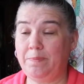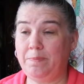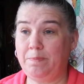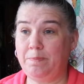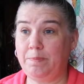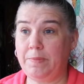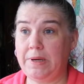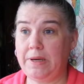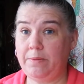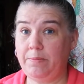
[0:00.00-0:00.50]

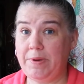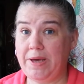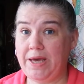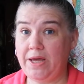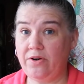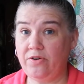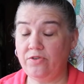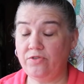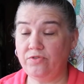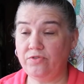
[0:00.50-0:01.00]
my
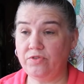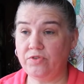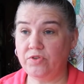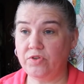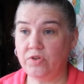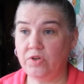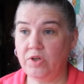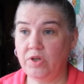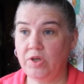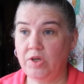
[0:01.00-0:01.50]
patterns
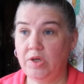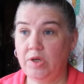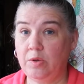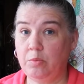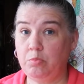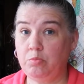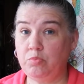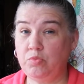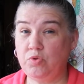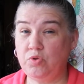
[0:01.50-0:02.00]

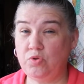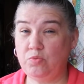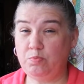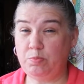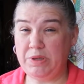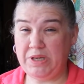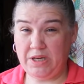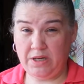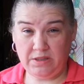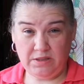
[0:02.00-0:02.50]

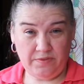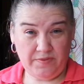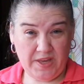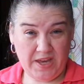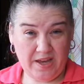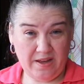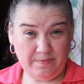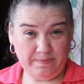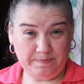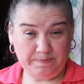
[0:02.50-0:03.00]
because of
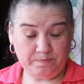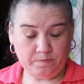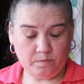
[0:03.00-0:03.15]
that.